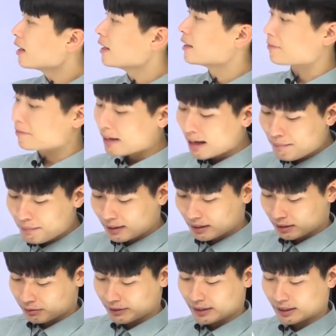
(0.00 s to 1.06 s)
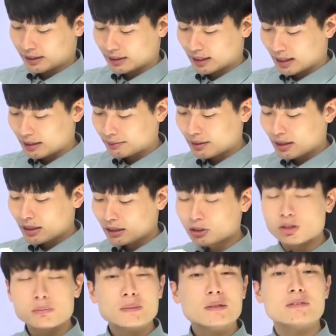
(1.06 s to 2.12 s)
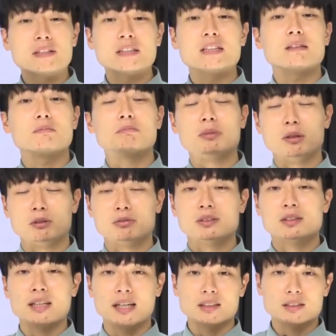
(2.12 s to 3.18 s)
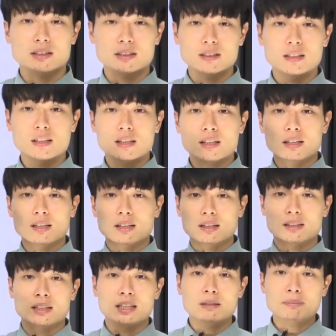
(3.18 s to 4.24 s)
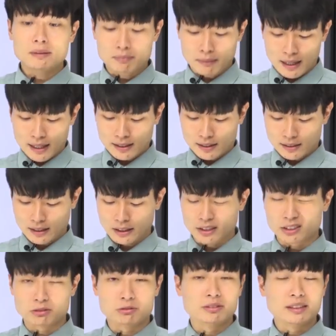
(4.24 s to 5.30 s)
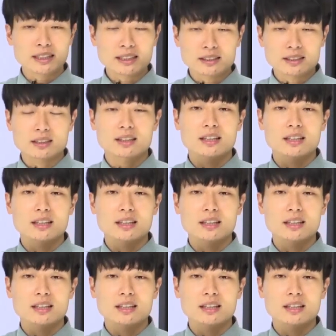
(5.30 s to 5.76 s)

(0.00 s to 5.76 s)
In the 5 minutes reading time, you'll be reading both texts. keep in mind that you read the